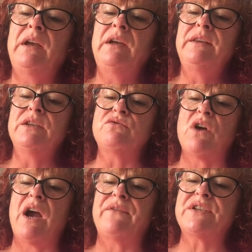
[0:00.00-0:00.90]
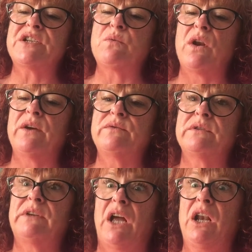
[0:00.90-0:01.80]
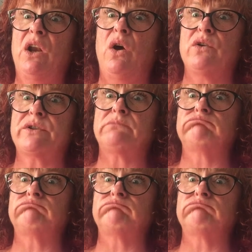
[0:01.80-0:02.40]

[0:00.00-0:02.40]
The driver swallowed a lot,